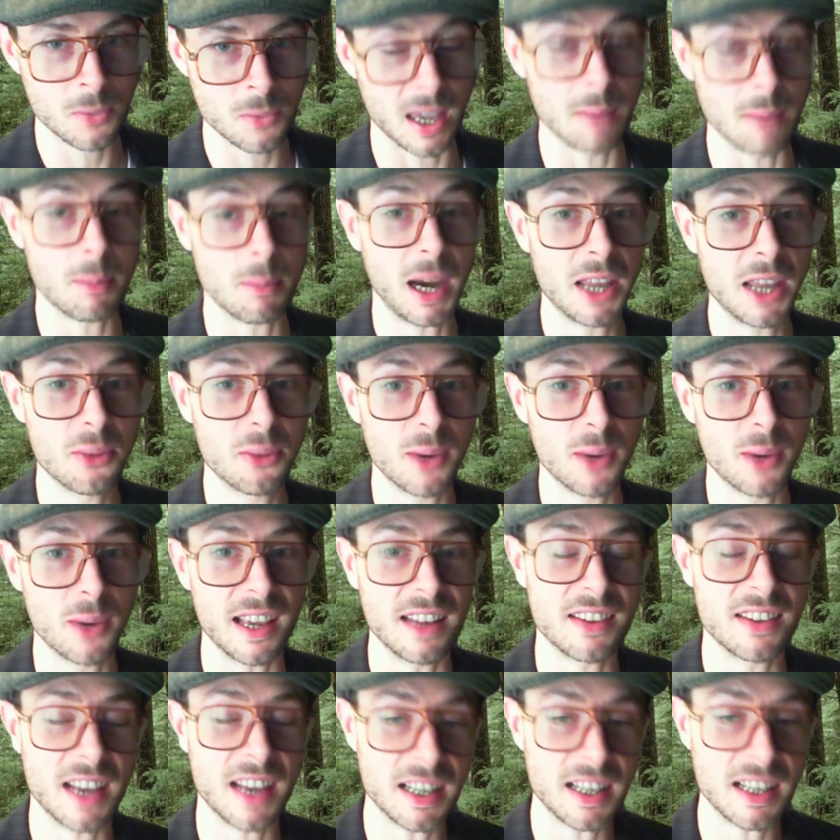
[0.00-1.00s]
And by the way,
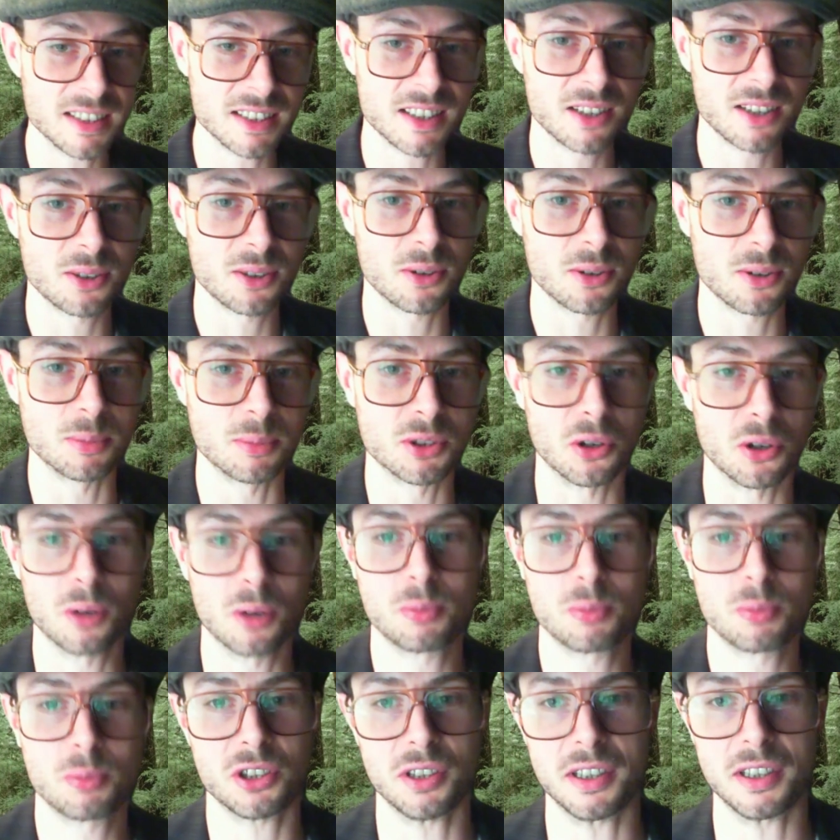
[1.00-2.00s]
intestinal
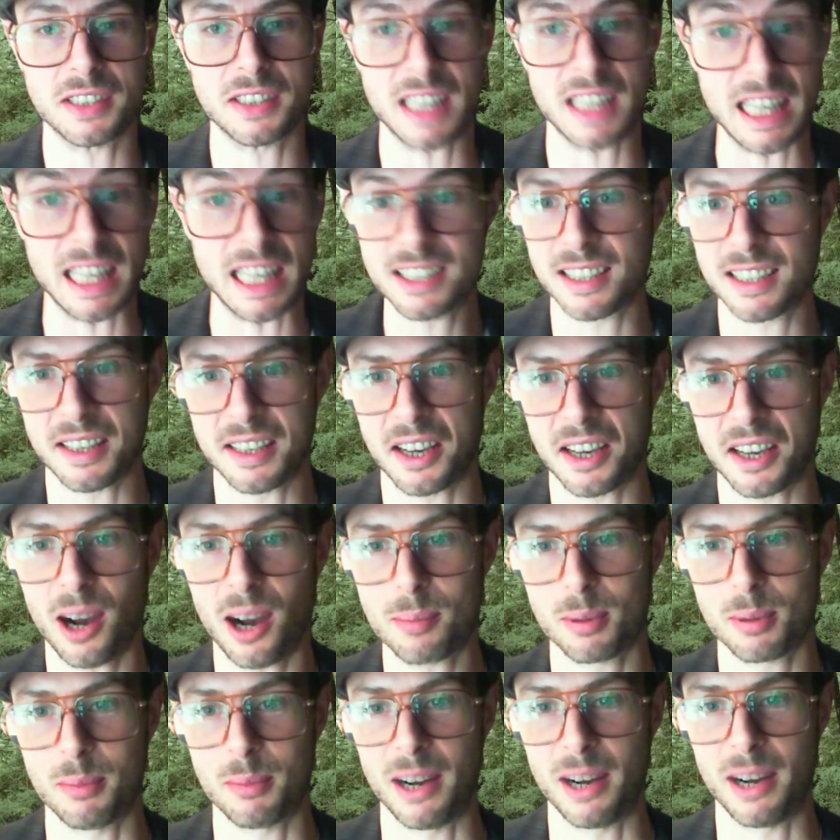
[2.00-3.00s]
absorption is easily
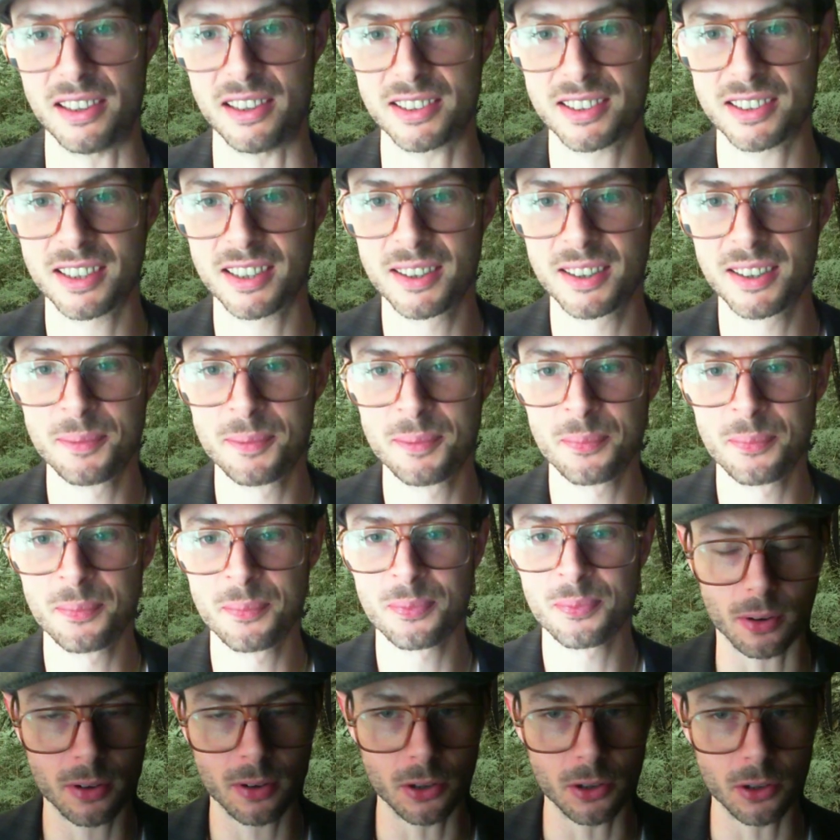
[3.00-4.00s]
compromised.
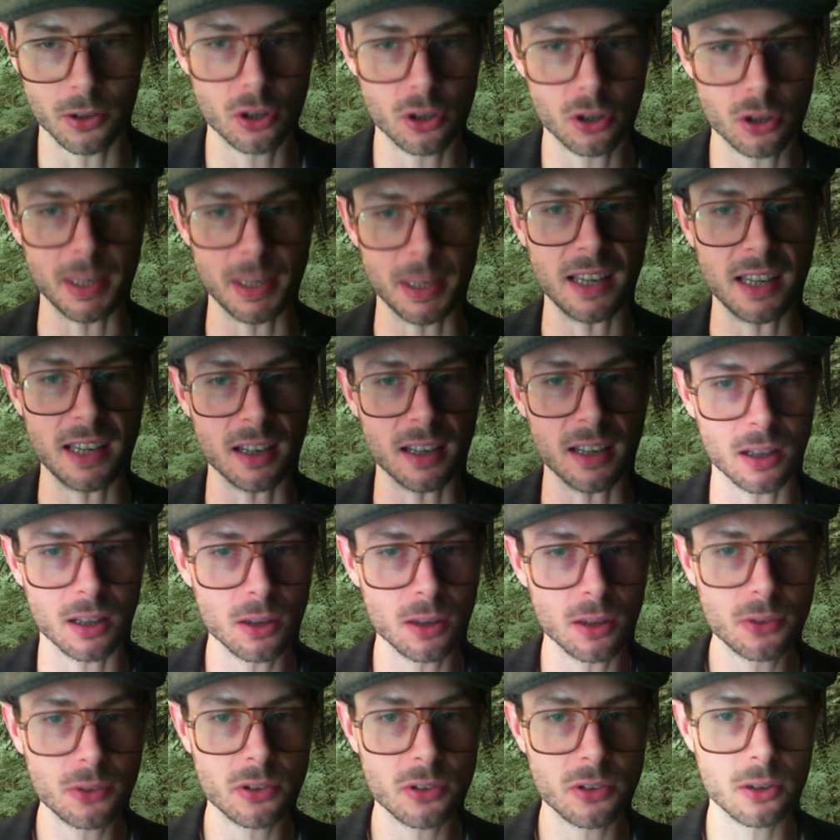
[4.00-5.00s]
You could be eating
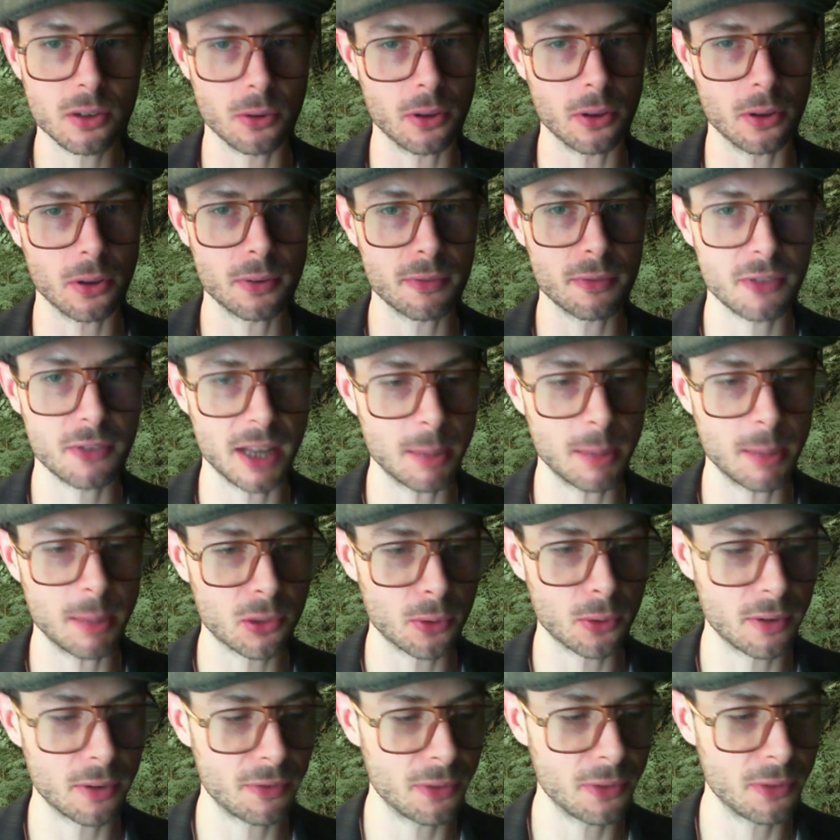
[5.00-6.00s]
gluten or other
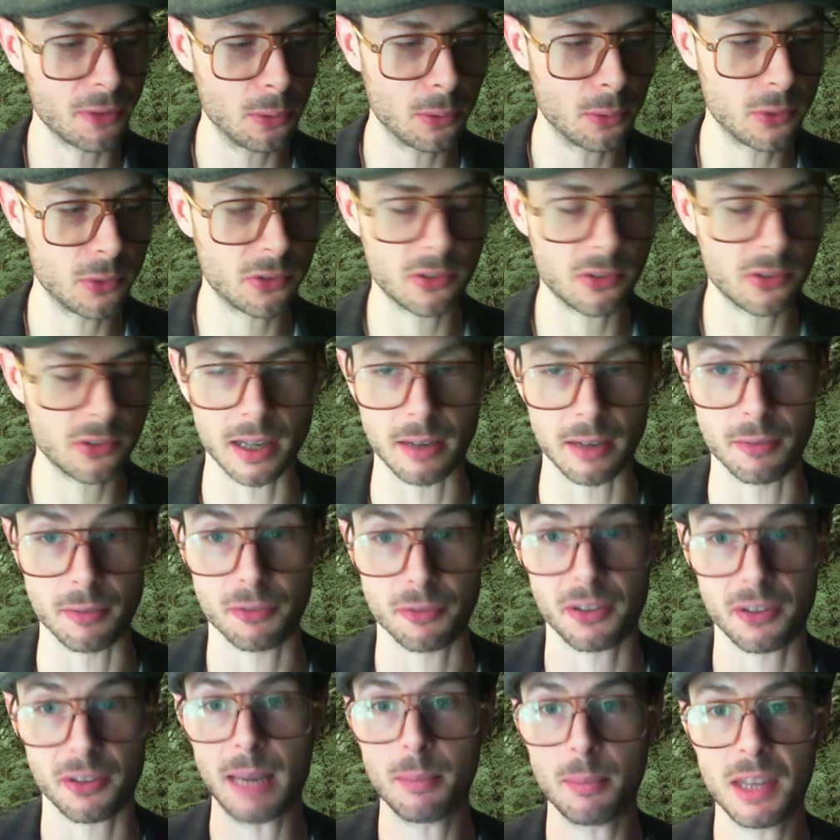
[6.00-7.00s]
inflammatory foods that
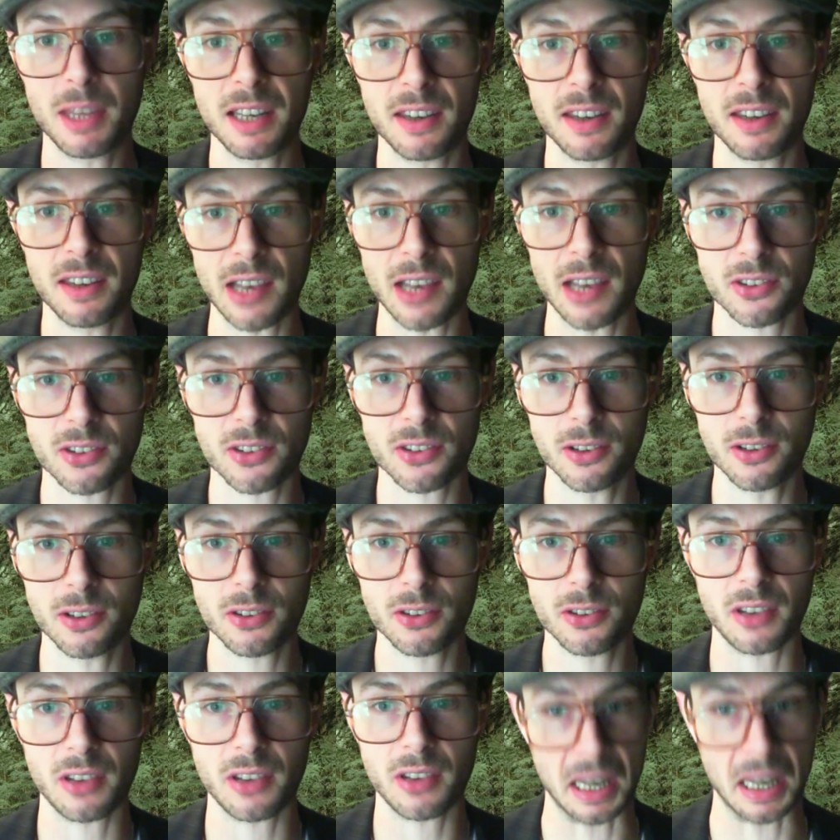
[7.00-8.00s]
inflame the
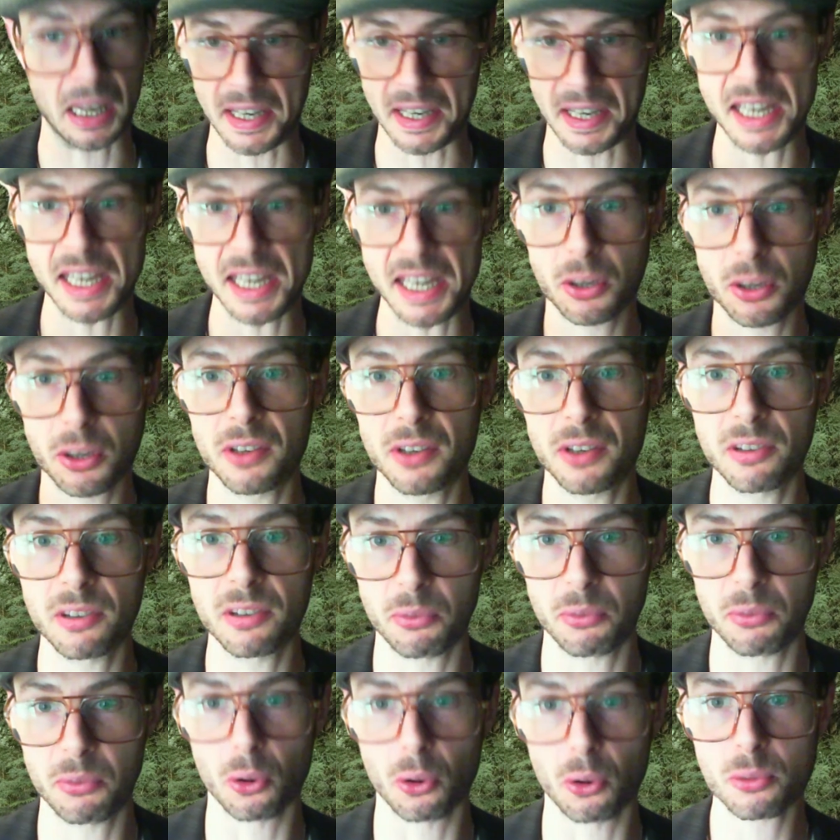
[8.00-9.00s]
intestines and decrease
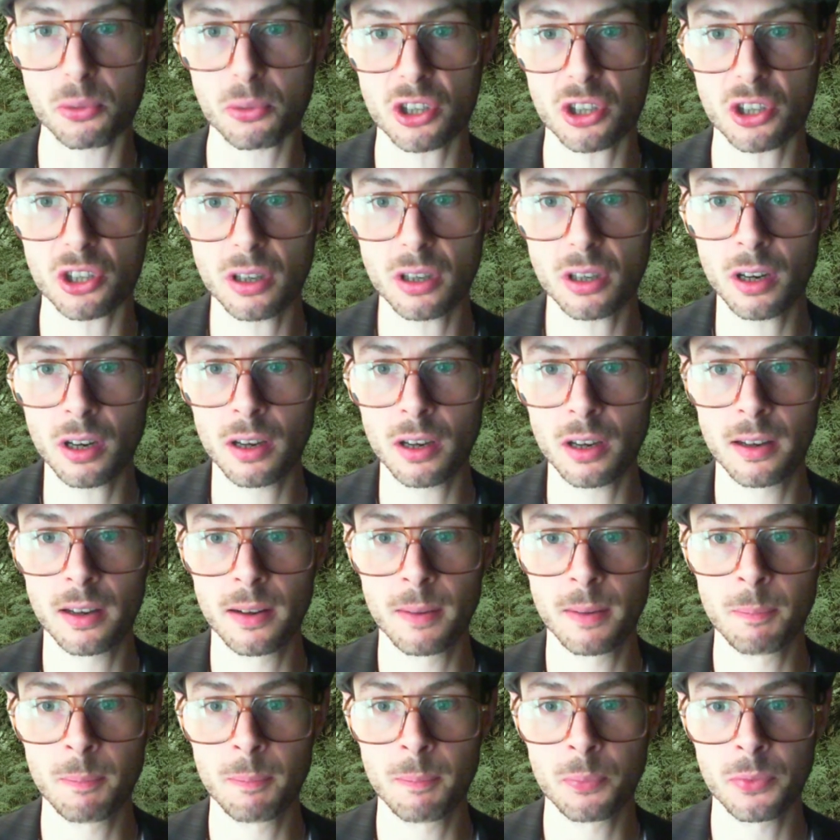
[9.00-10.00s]
absorption.
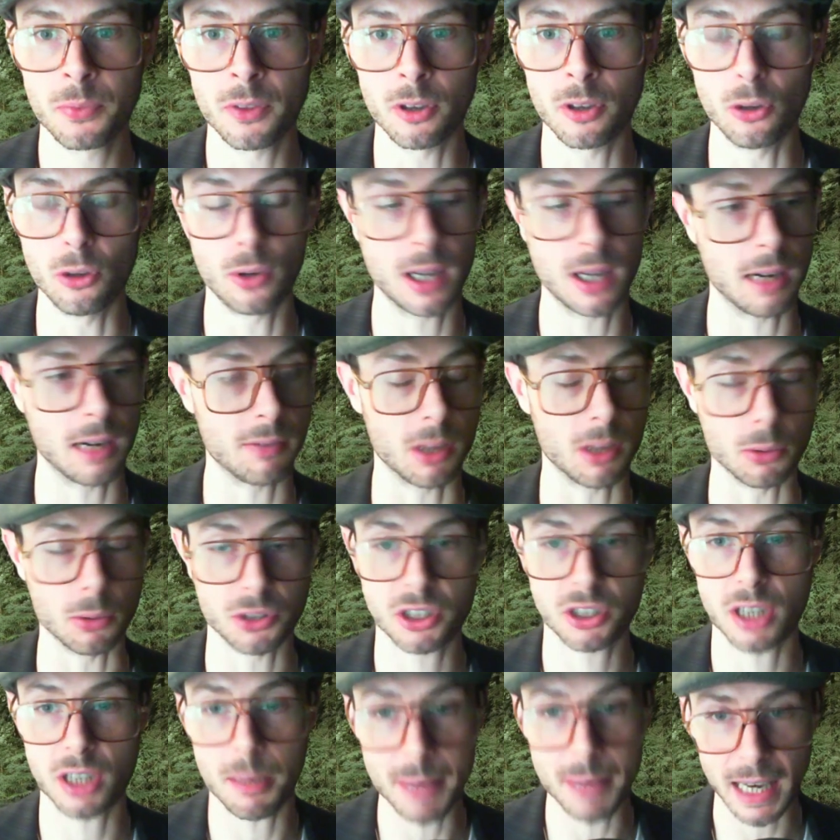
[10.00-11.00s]
You could have low
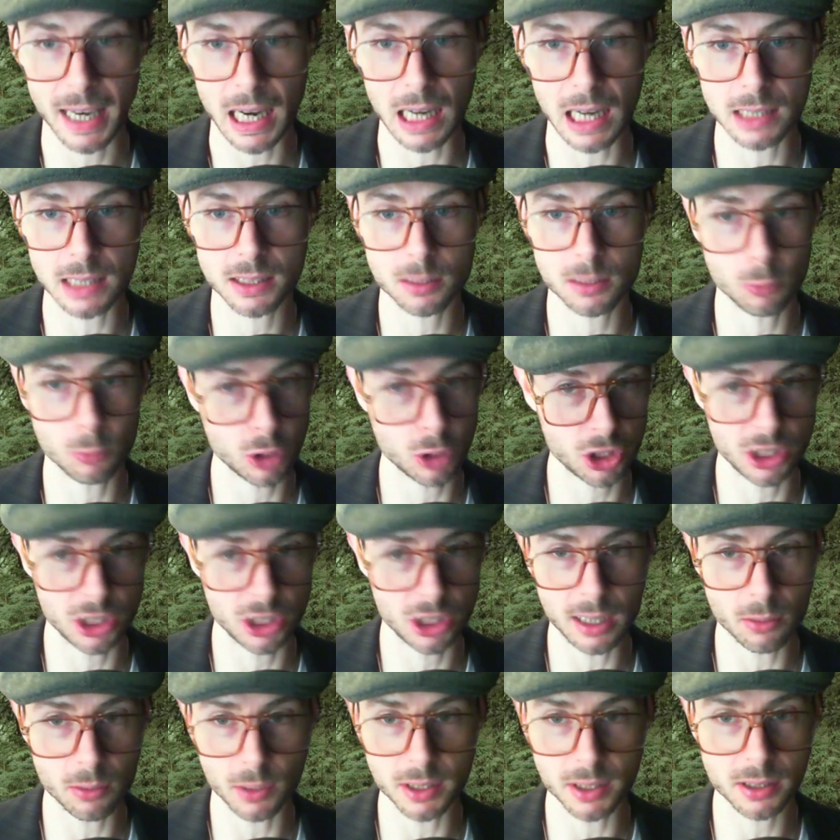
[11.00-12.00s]
stomach acid, which
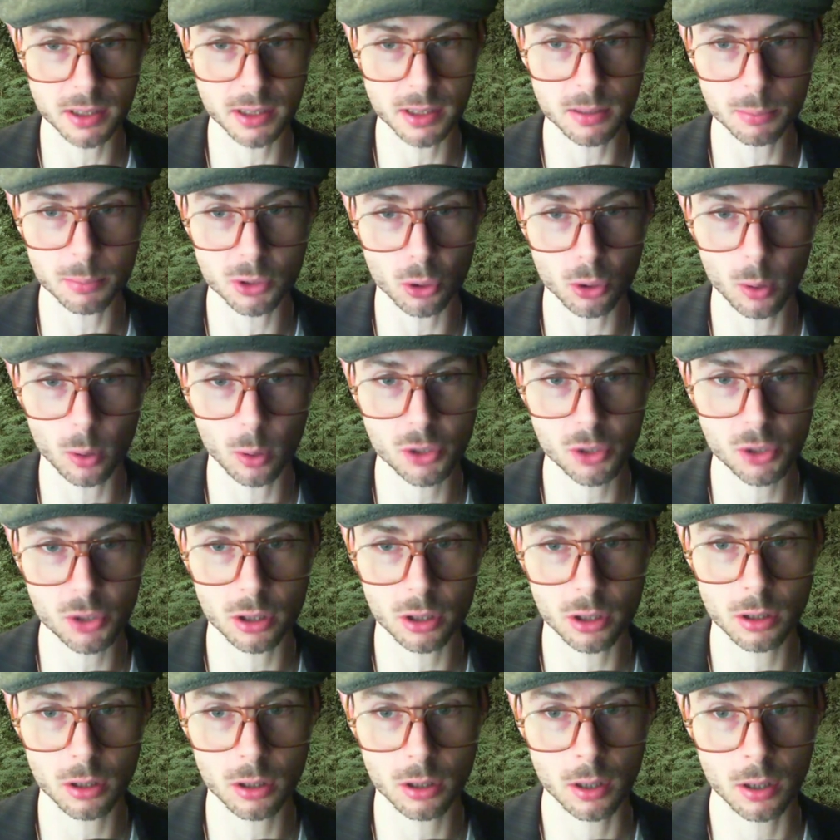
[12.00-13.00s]
decreases
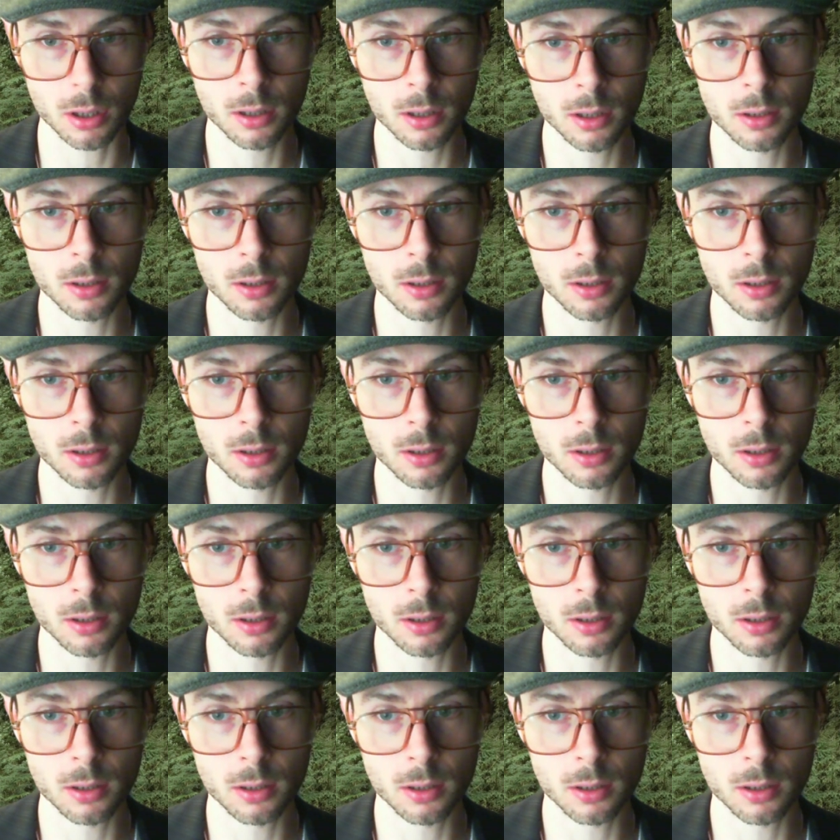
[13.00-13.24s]
absorption.